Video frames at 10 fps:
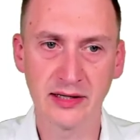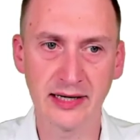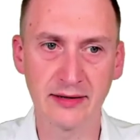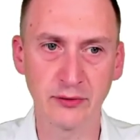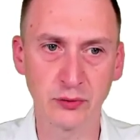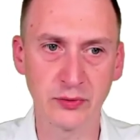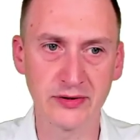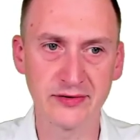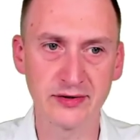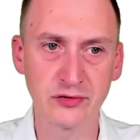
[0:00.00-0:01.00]
and
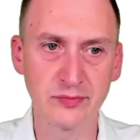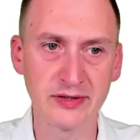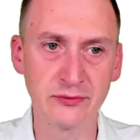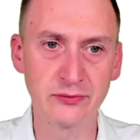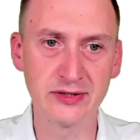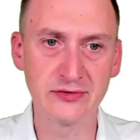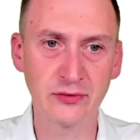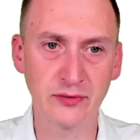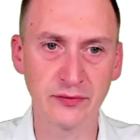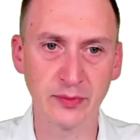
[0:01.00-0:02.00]
requested to be
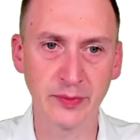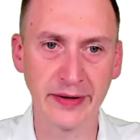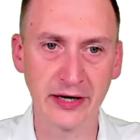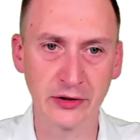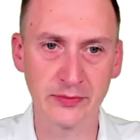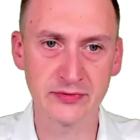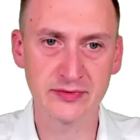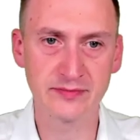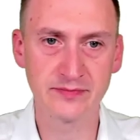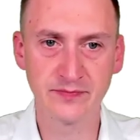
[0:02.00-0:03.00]
restored from the
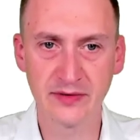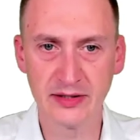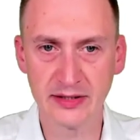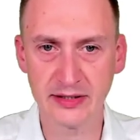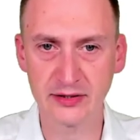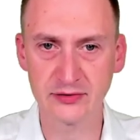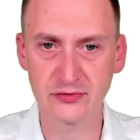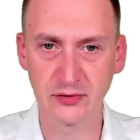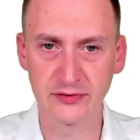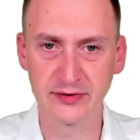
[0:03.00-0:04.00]
backups. The
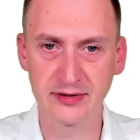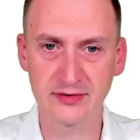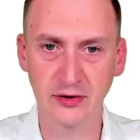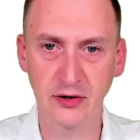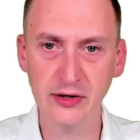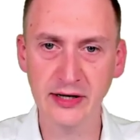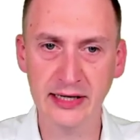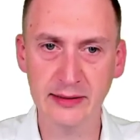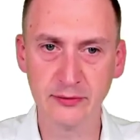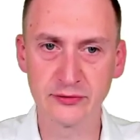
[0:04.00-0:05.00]
consultant is
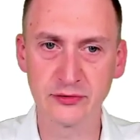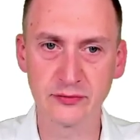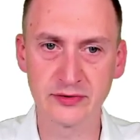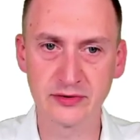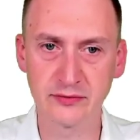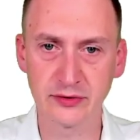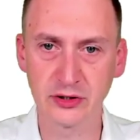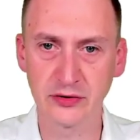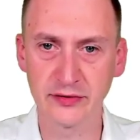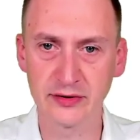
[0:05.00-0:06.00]
unable to re
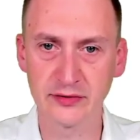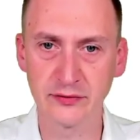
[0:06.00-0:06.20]
recover the